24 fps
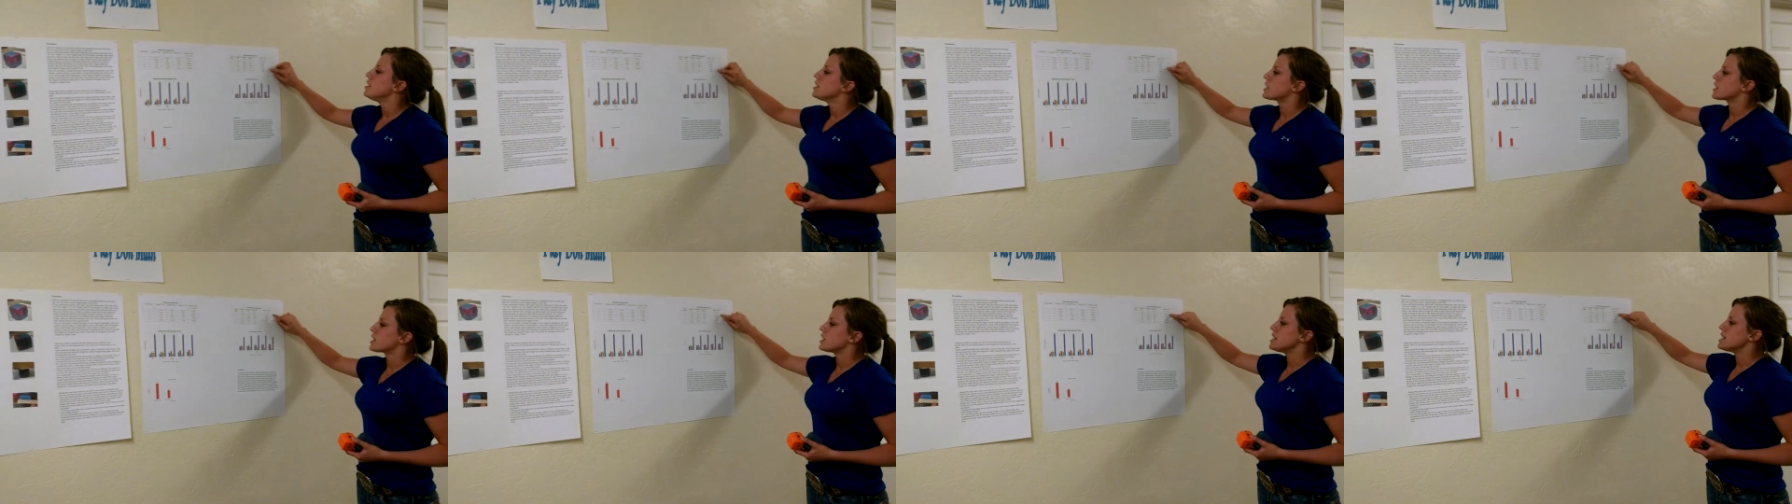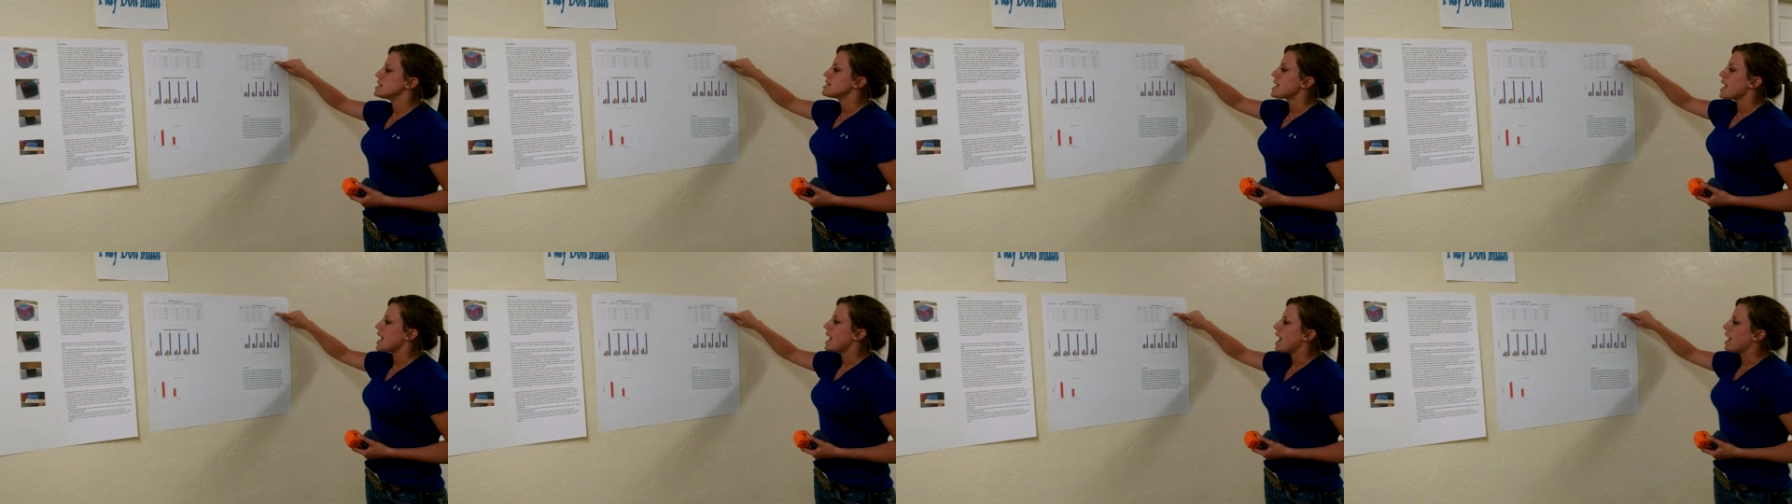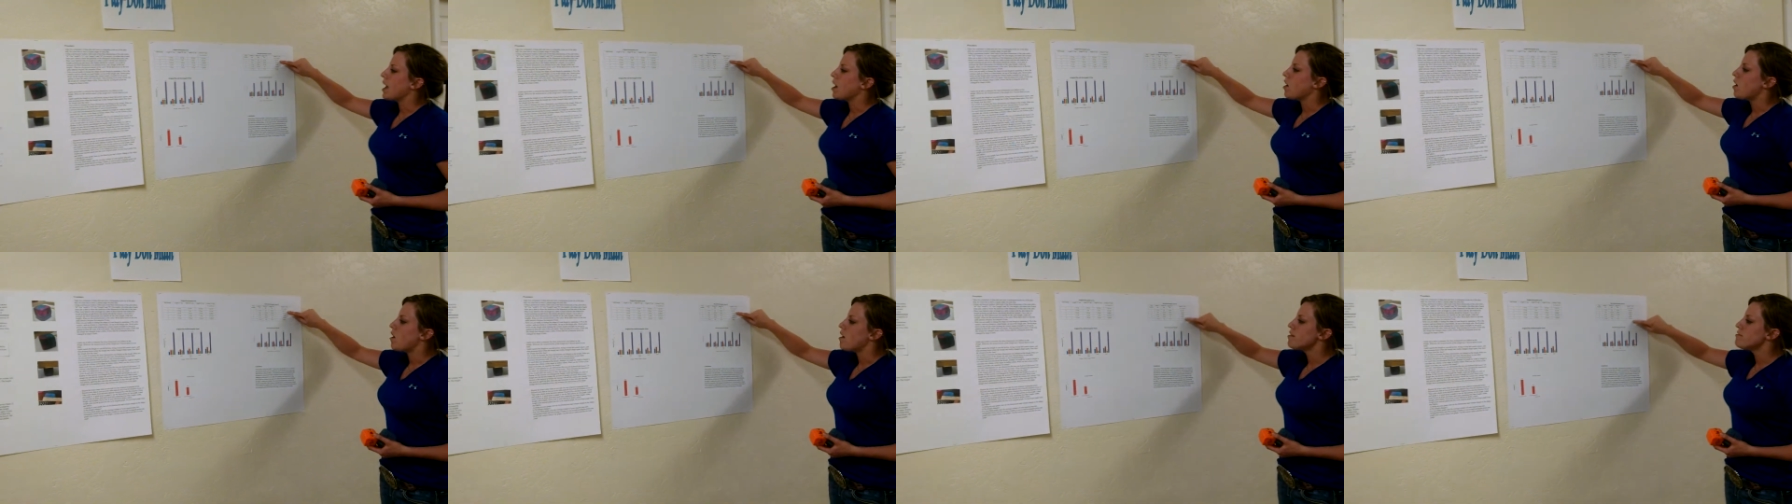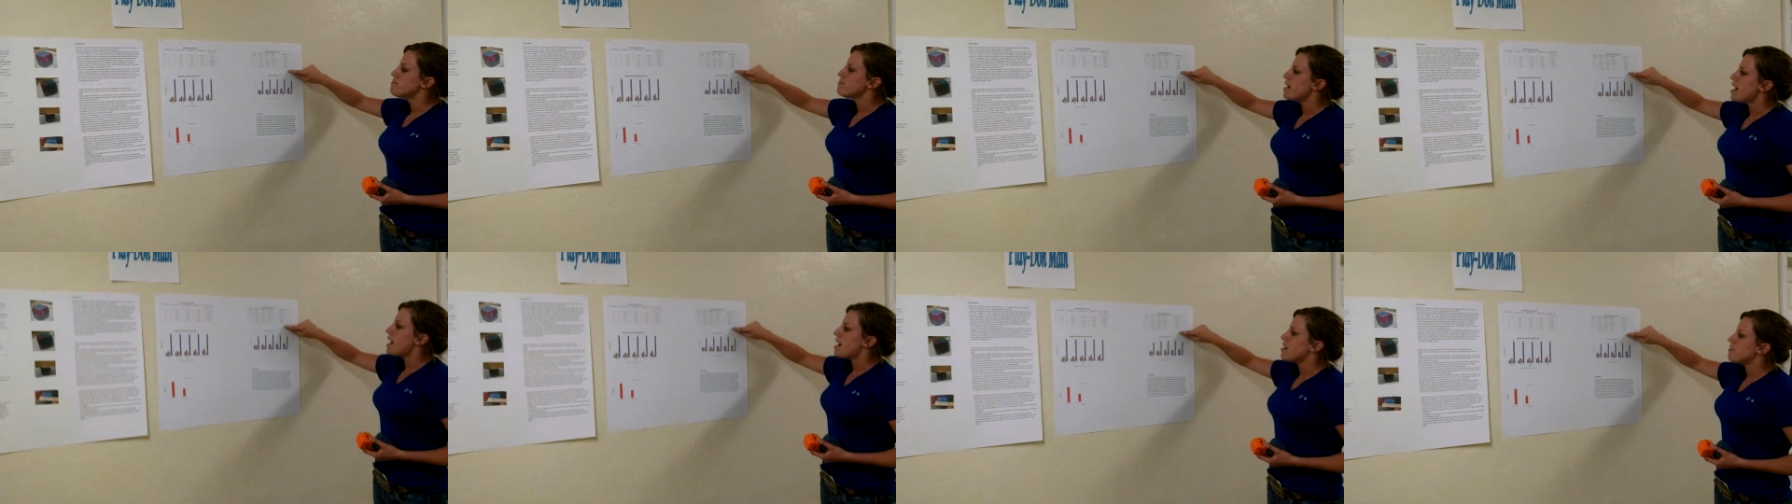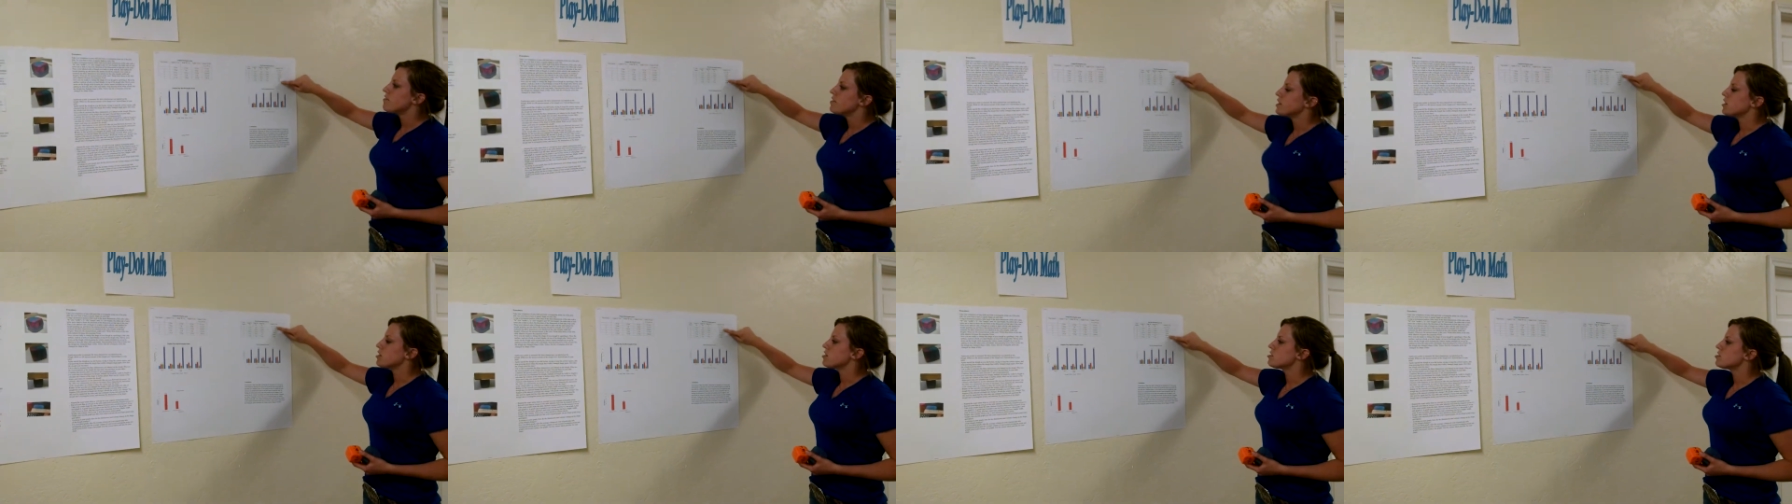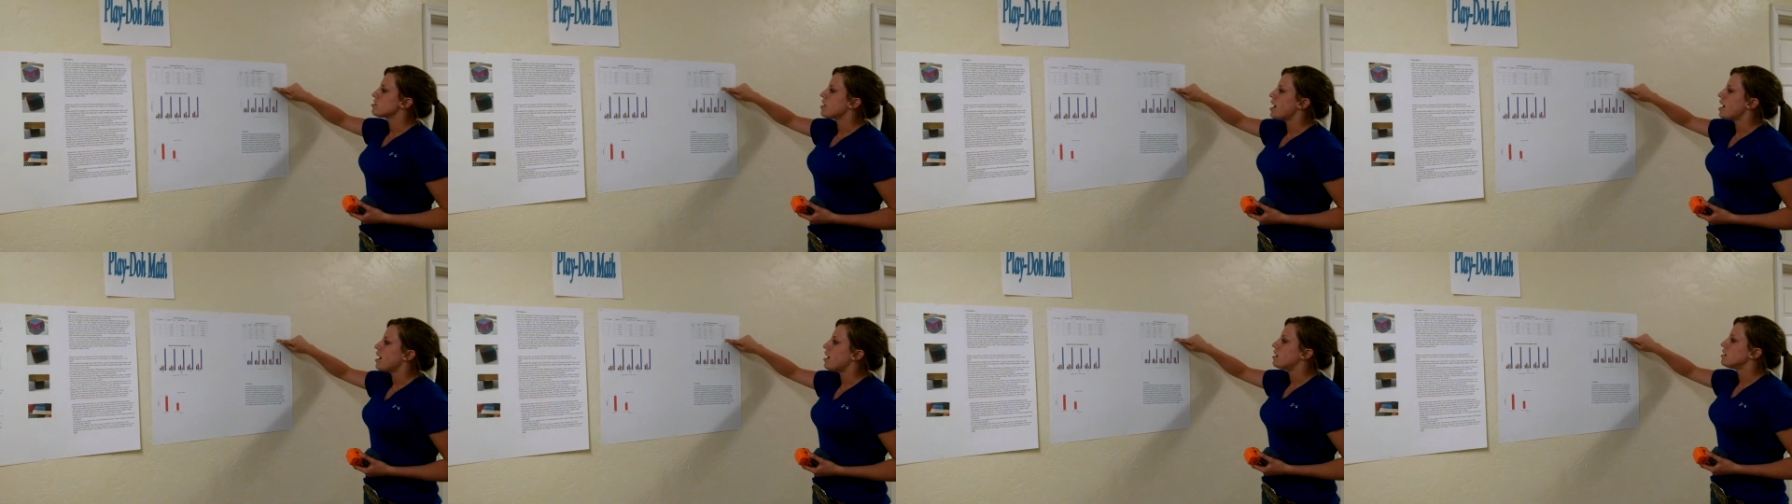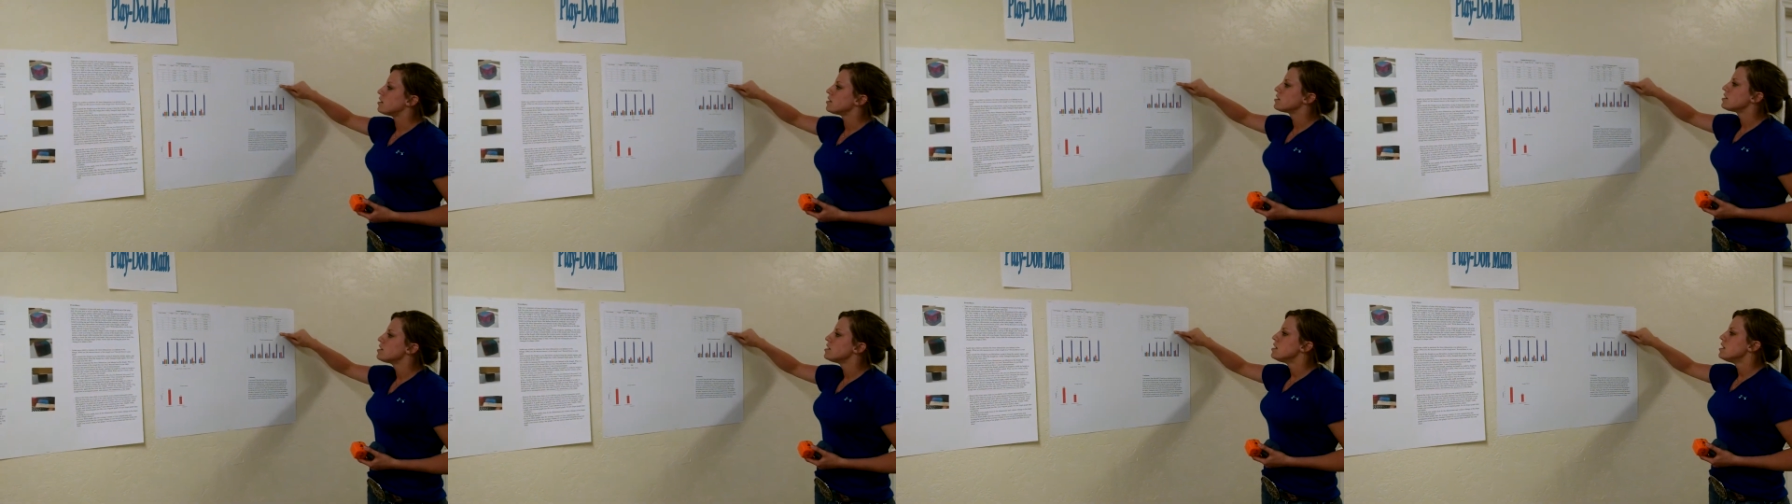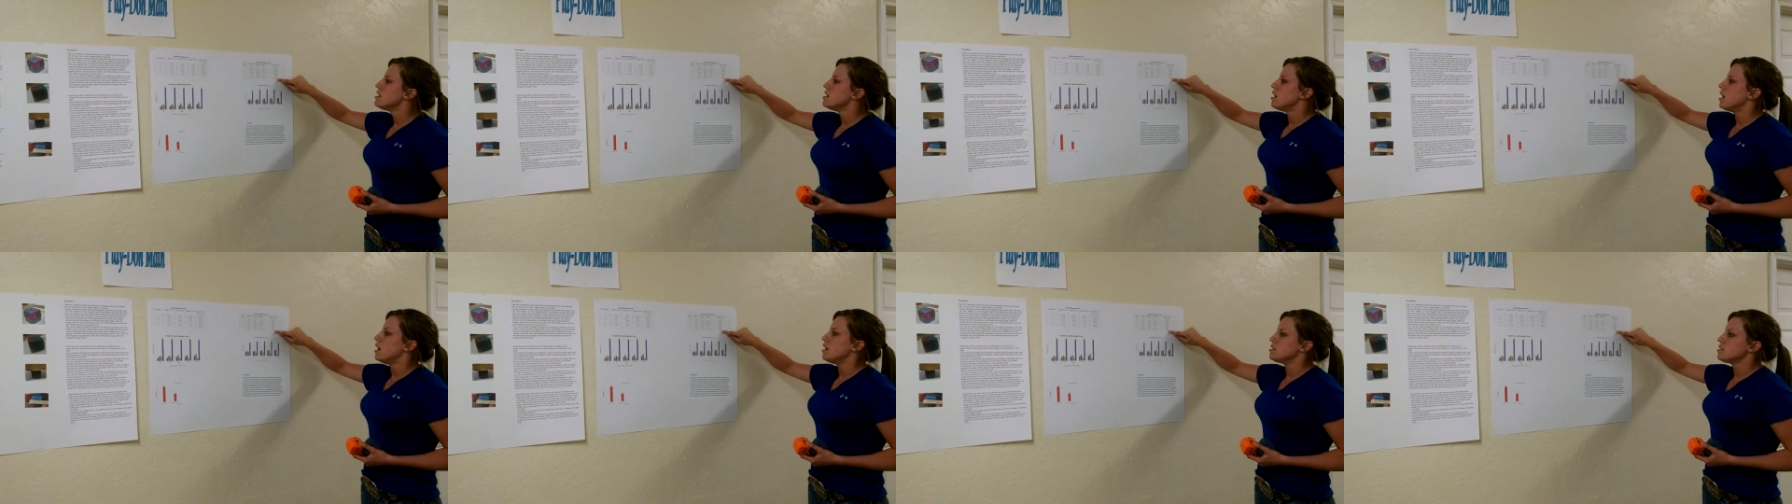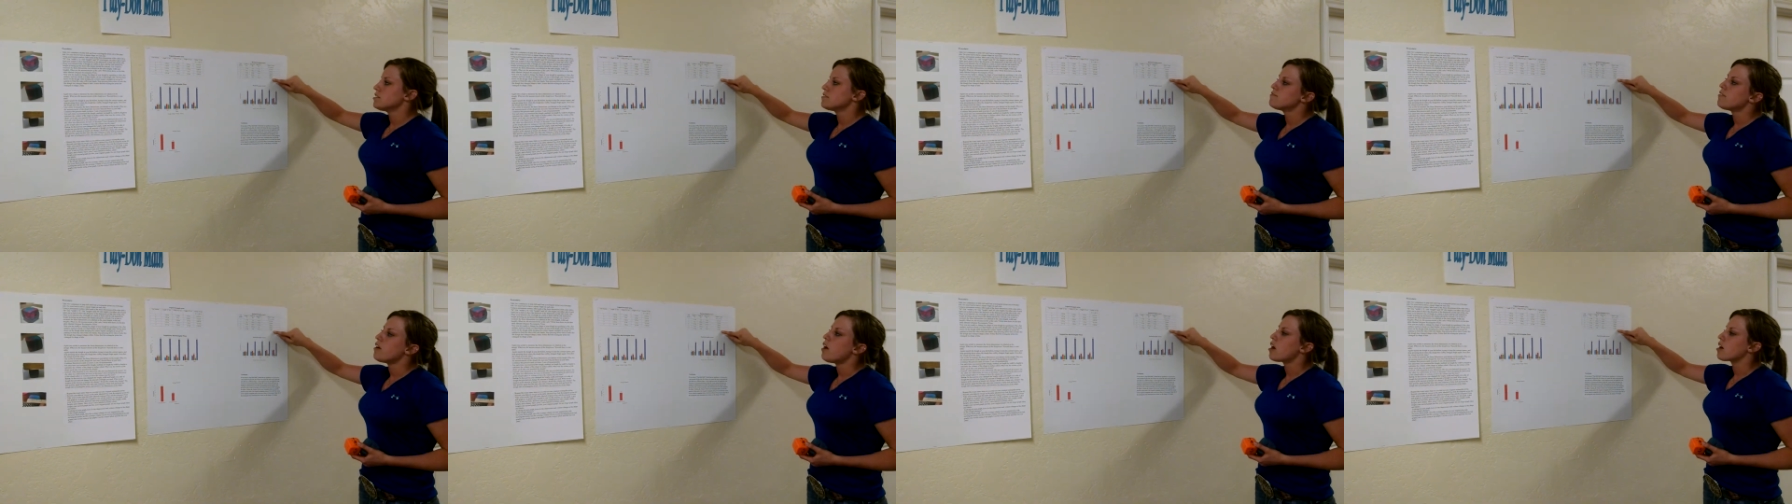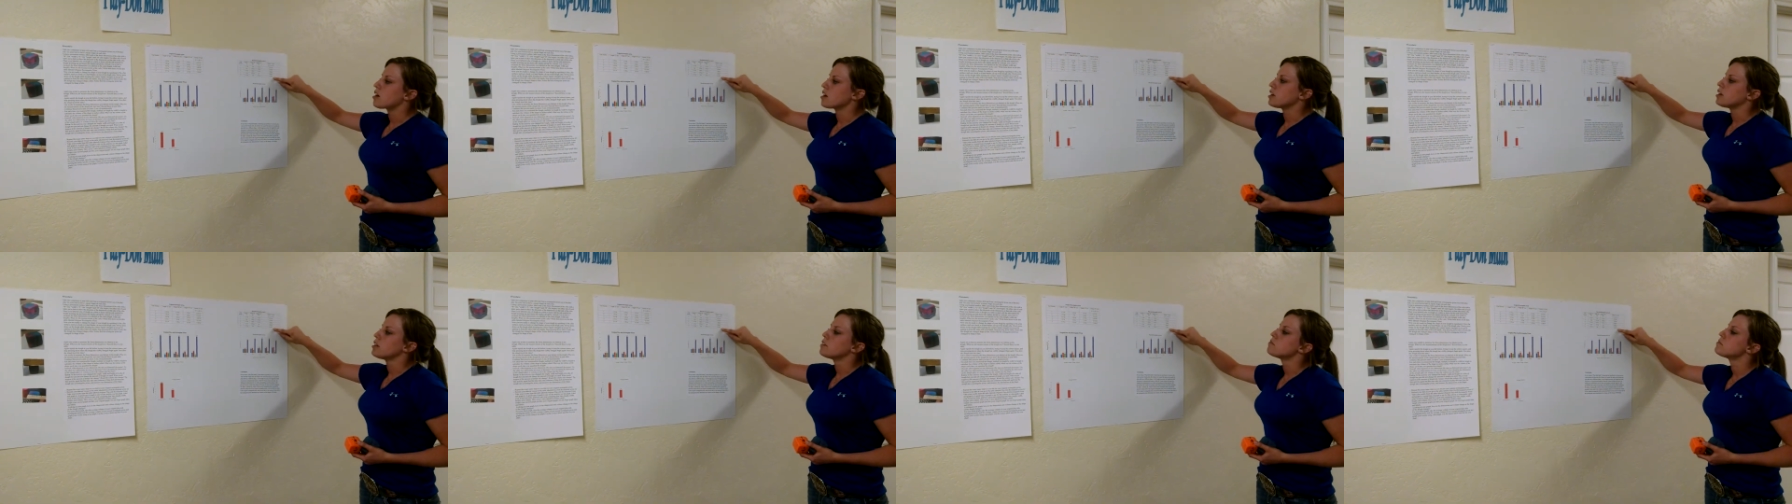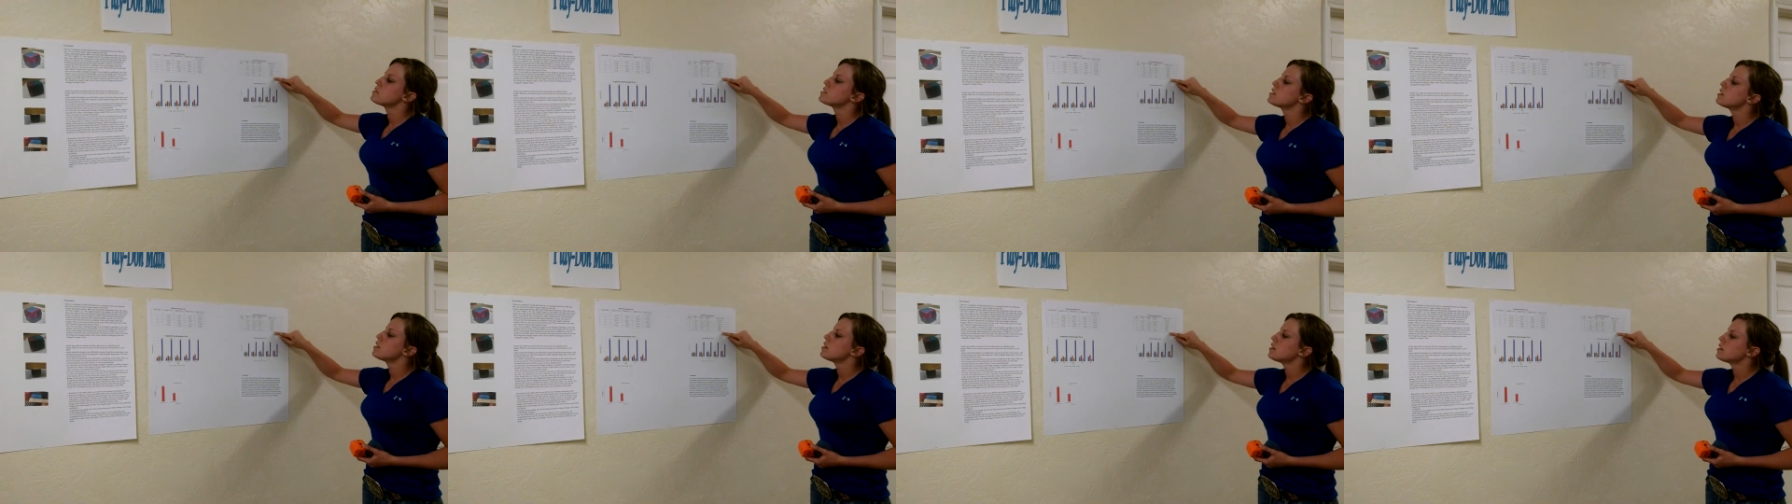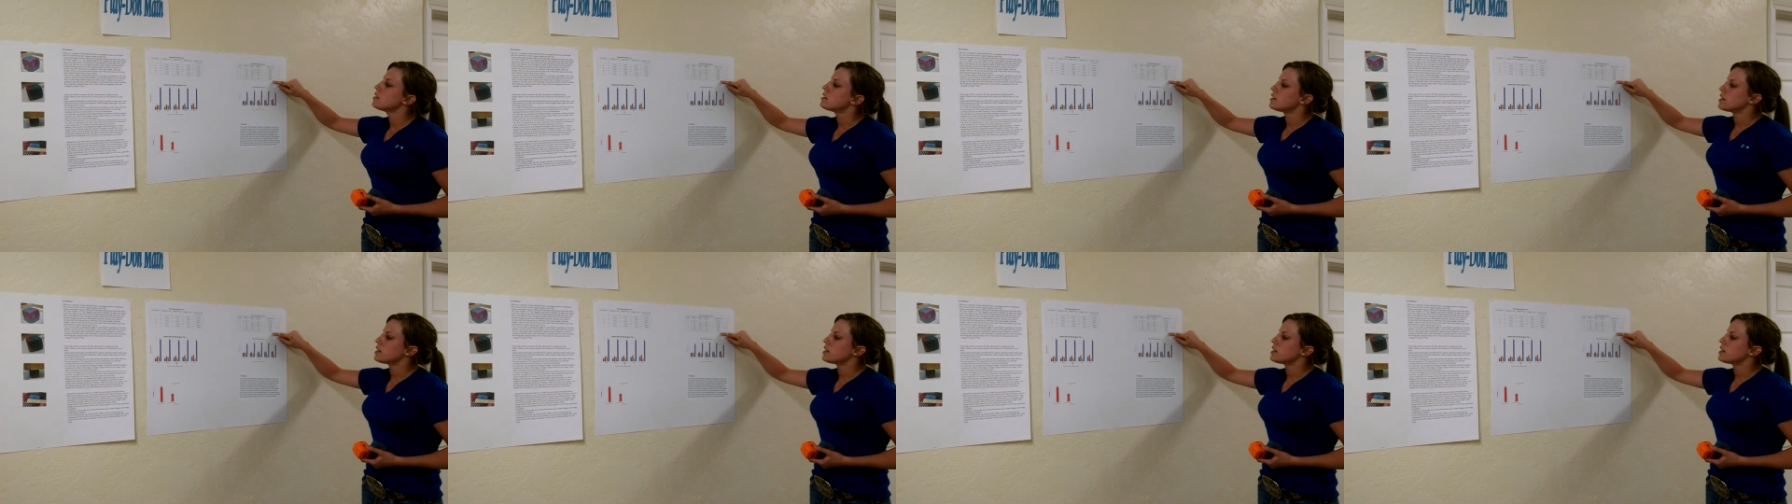You're going to take all 5 of your trials and your volumes,